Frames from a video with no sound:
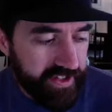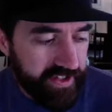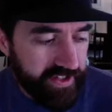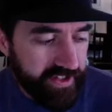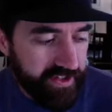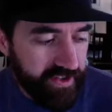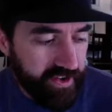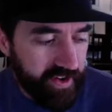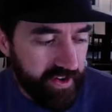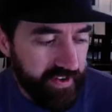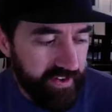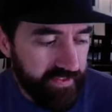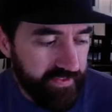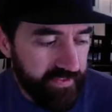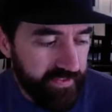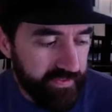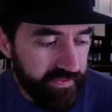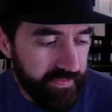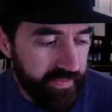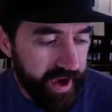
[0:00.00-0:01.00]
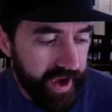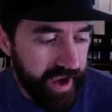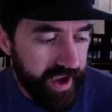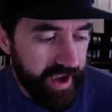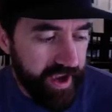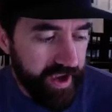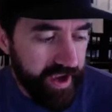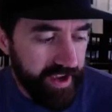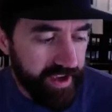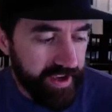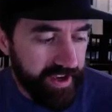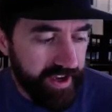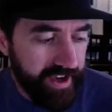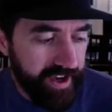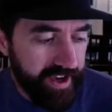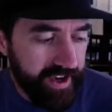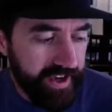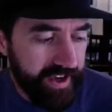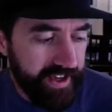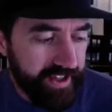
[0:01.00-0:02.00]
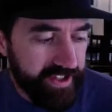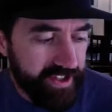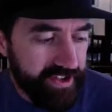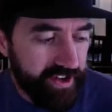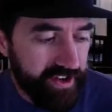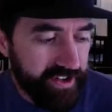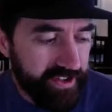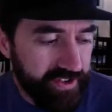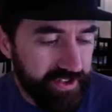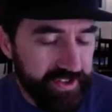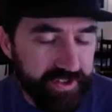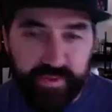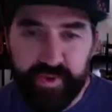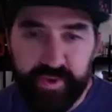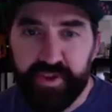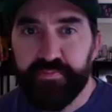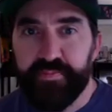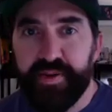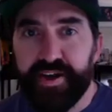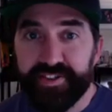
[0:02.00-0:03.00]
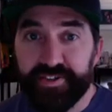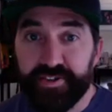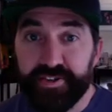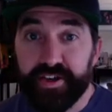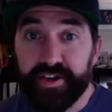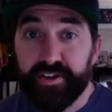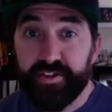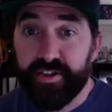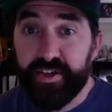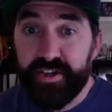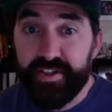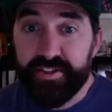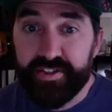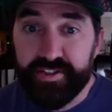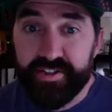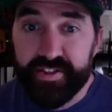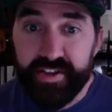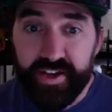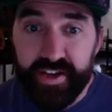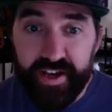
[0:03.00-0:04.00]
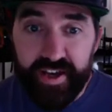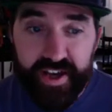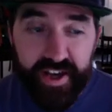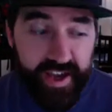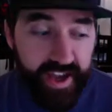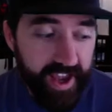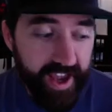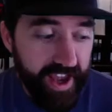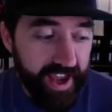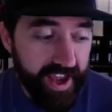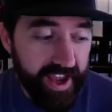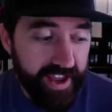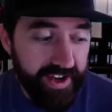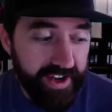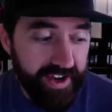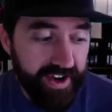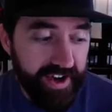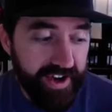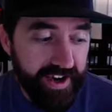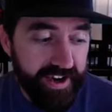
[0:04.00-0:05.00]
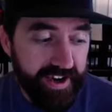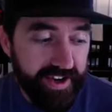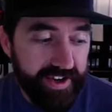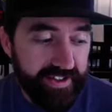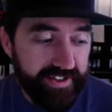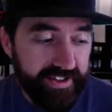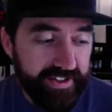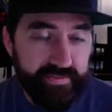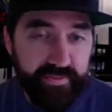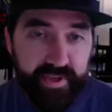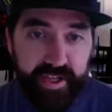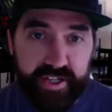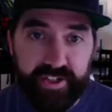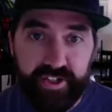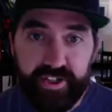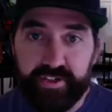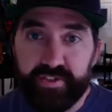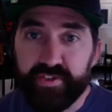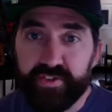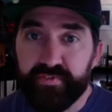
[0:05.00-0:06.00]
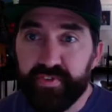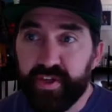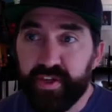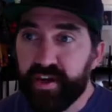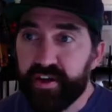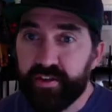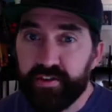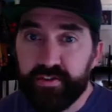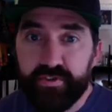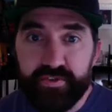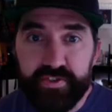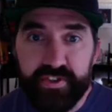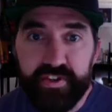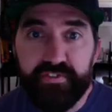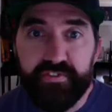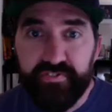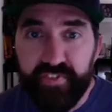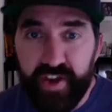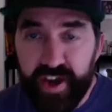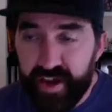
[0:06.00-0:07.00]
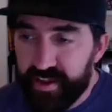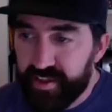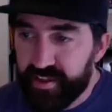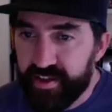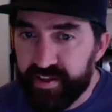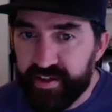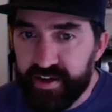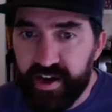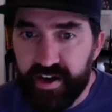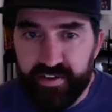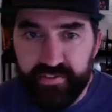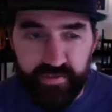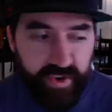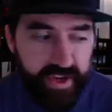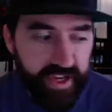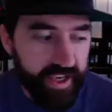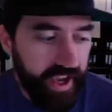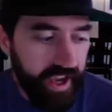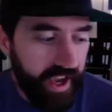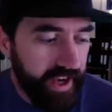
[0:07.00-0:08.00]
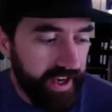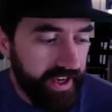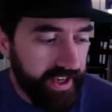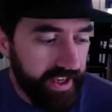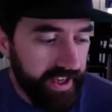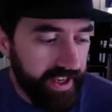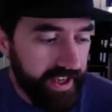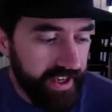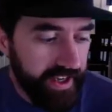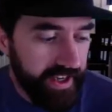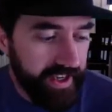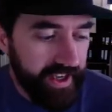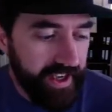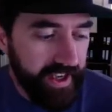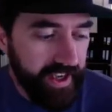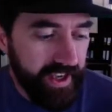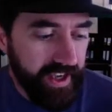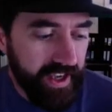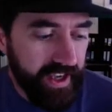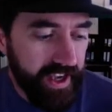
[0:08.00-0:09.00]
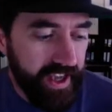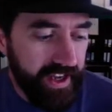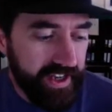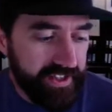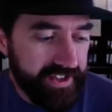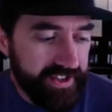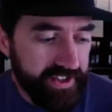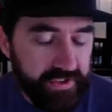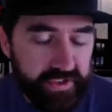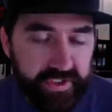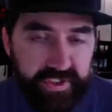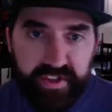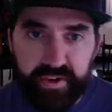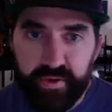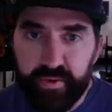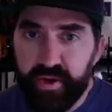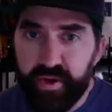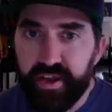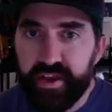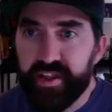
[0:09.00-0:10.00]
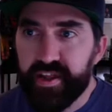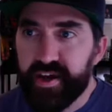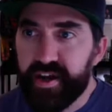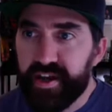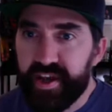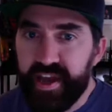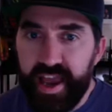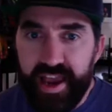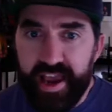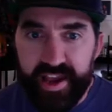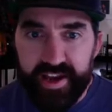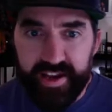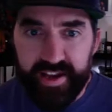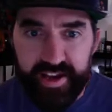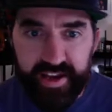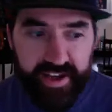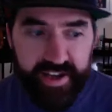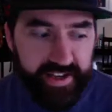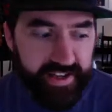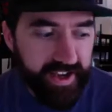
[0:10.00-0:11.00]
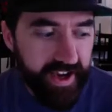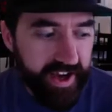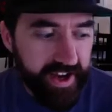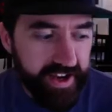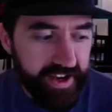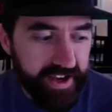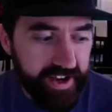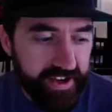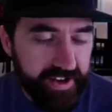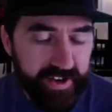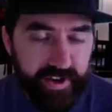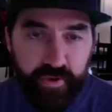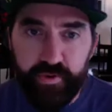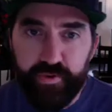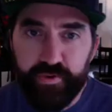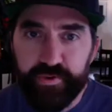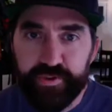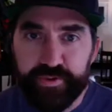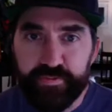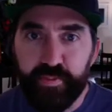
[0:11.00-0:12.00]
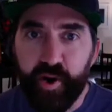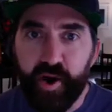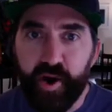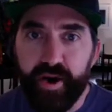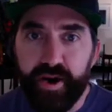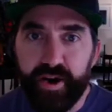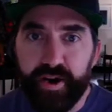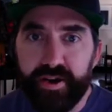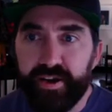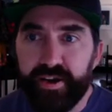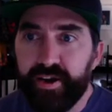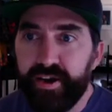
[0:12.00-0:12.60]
sort of my struggles with mental illness and some issues of like losing faith and kind of regaining it. And it's told in a really like candid, kind of no holes barred